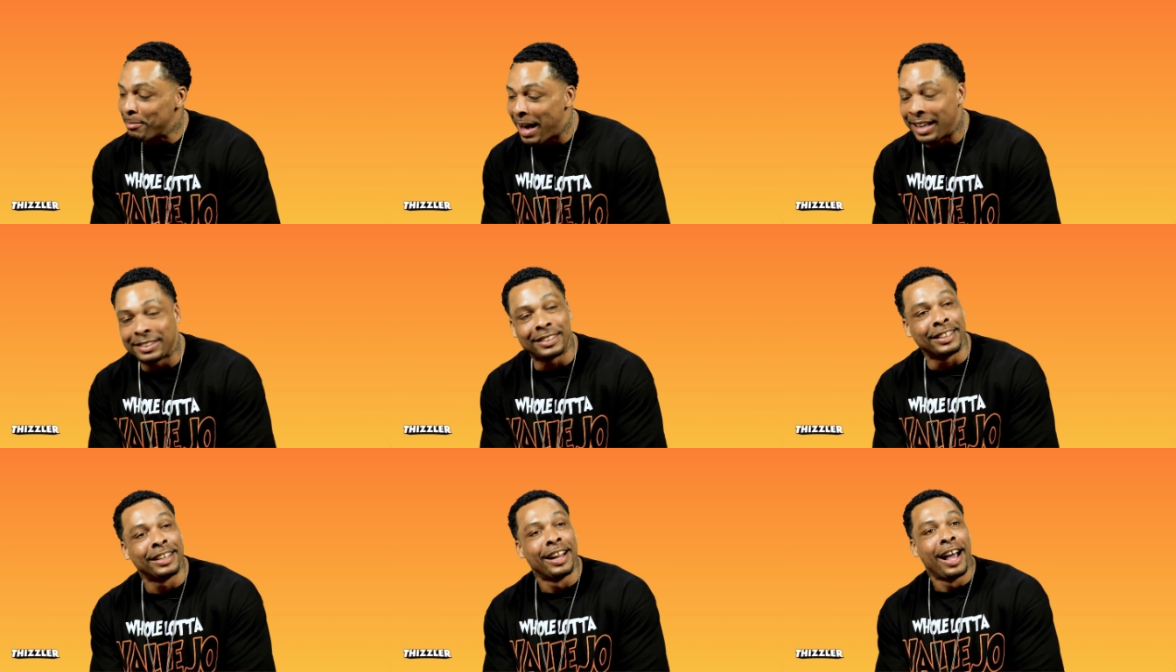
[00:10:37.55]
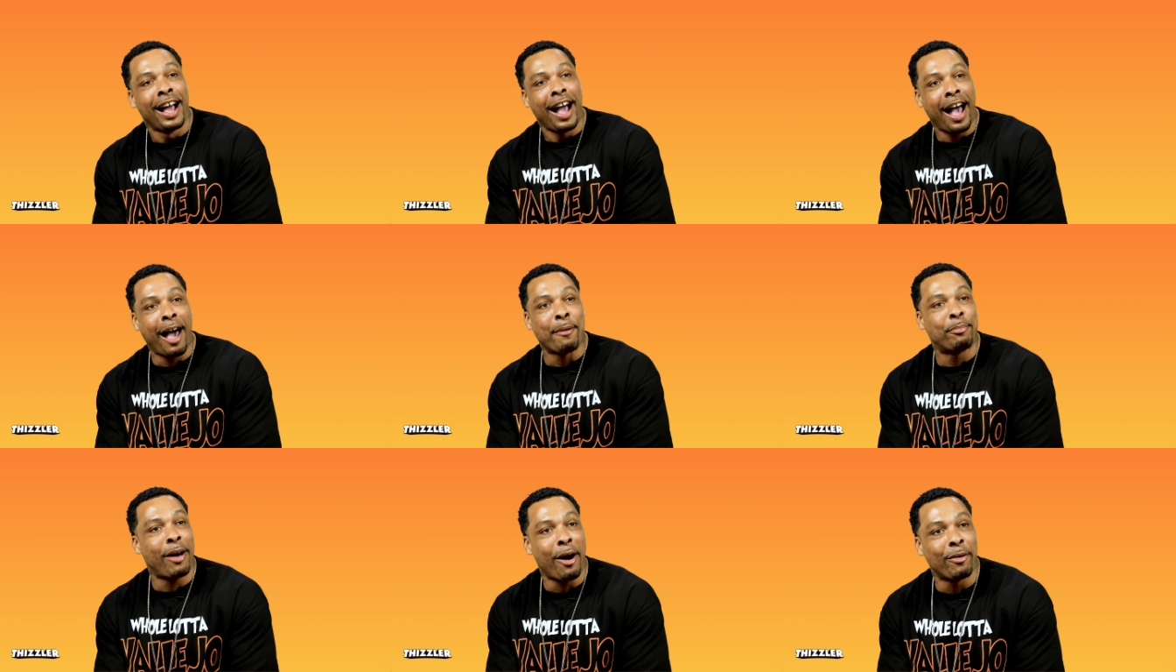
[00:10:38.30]
Imagine it. High
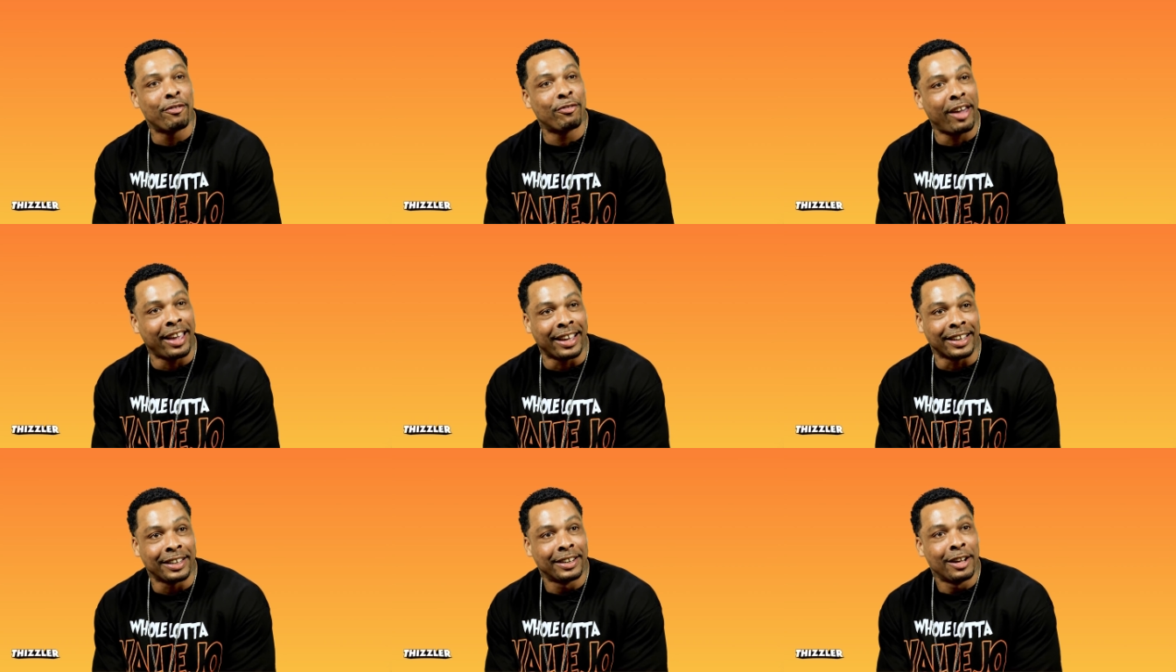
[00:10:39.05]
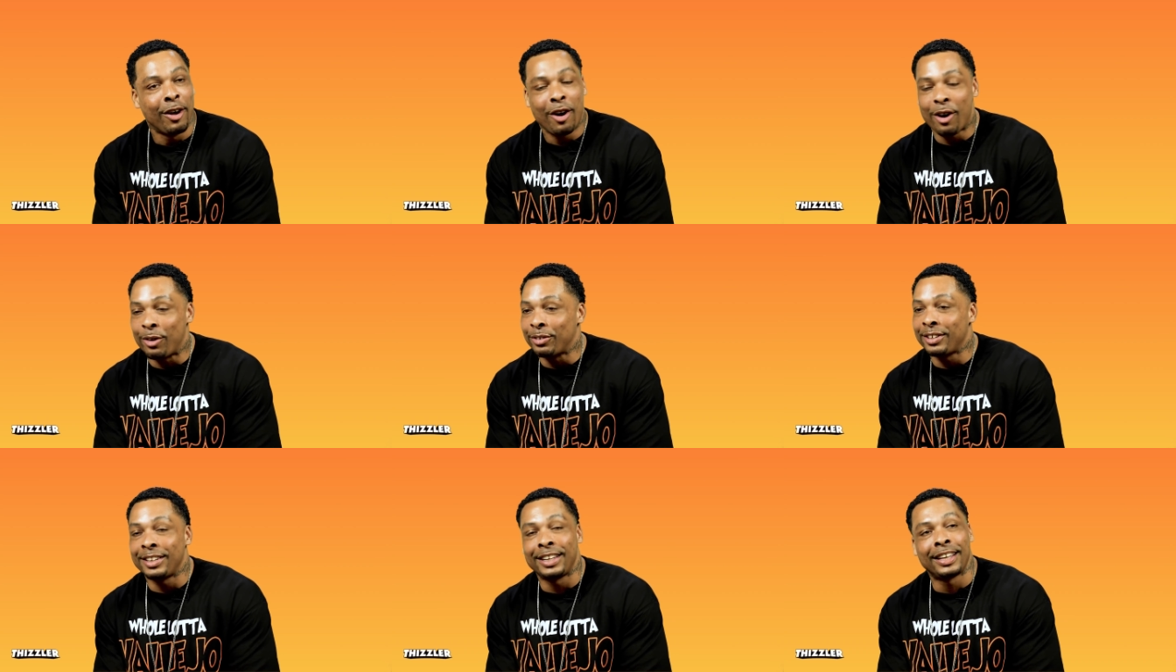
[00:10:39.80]
power faking,
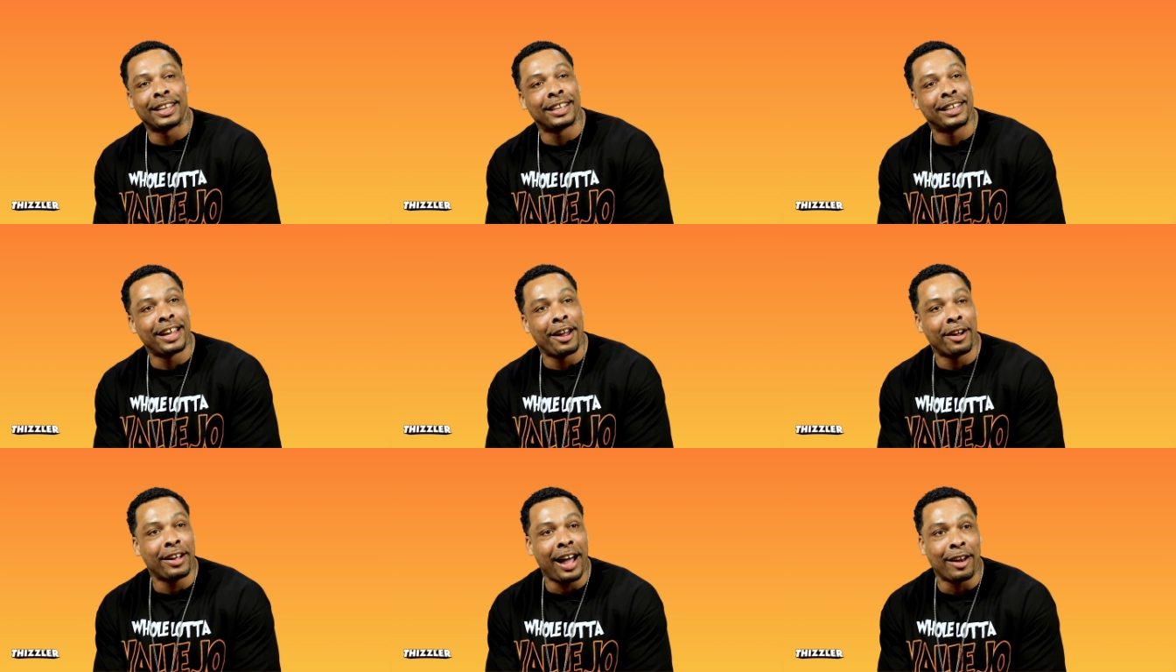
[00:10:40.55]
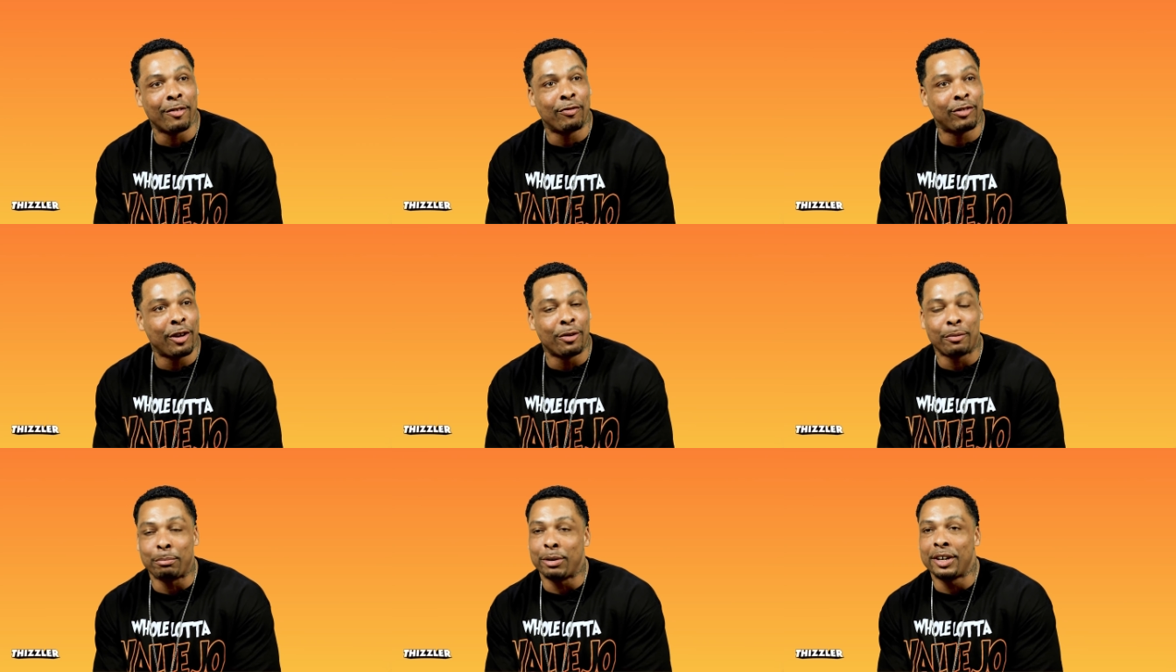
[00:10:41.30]
holding in, getting every kind of
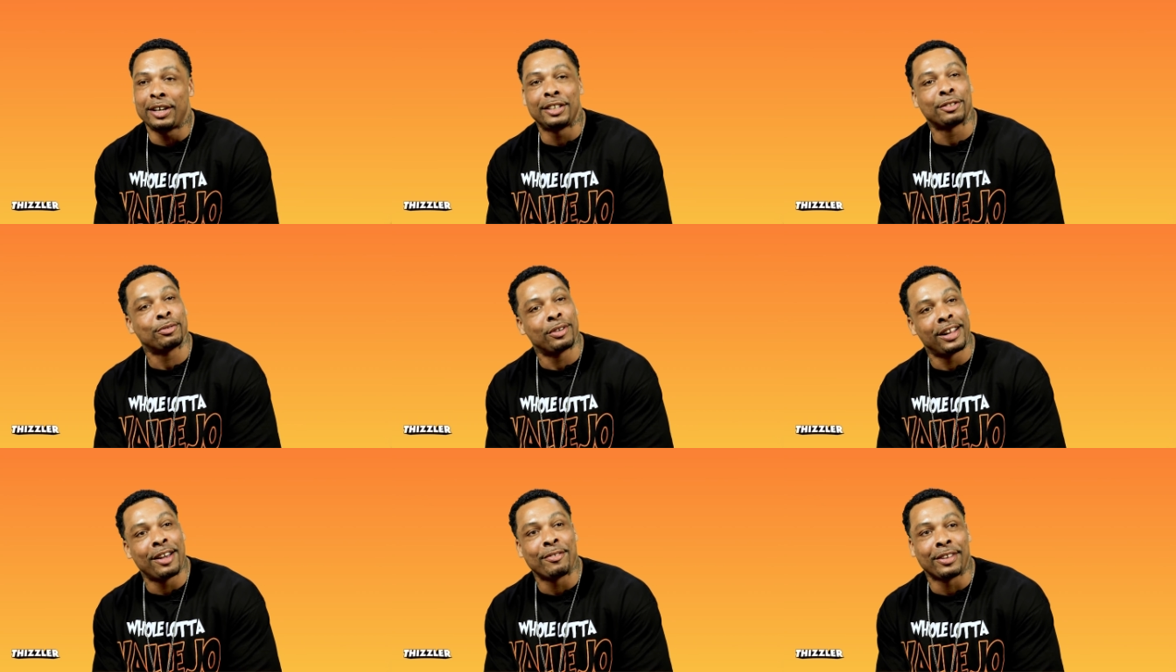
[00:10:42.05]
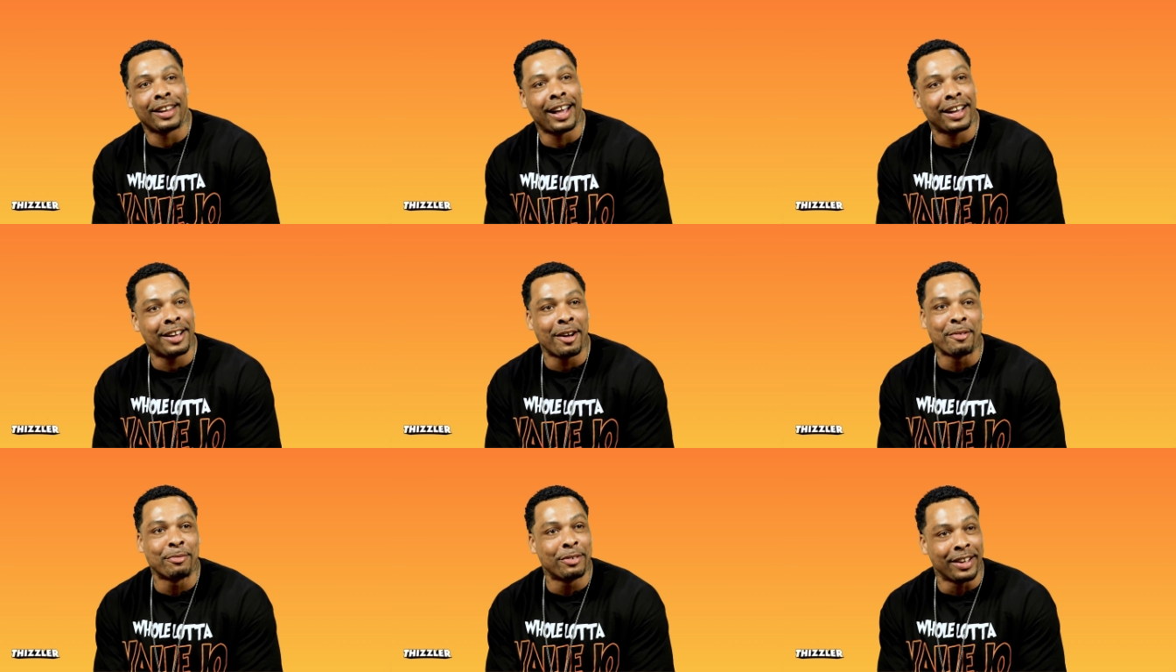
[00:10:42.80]
float, buzz, whatever that
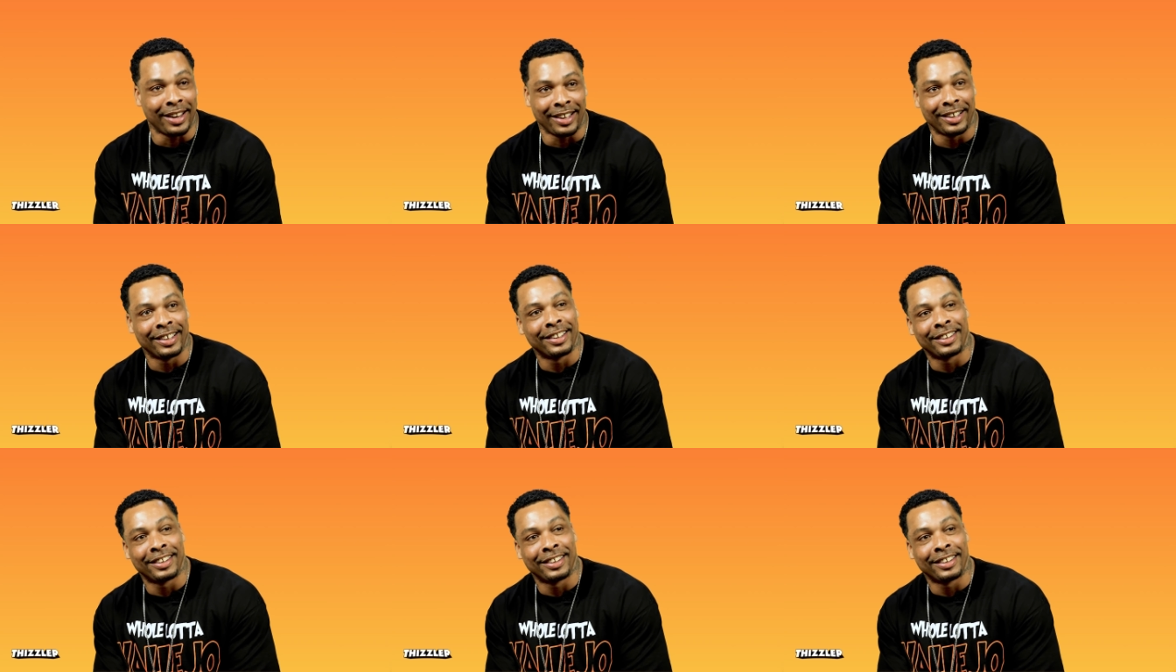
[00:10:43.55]
come with it.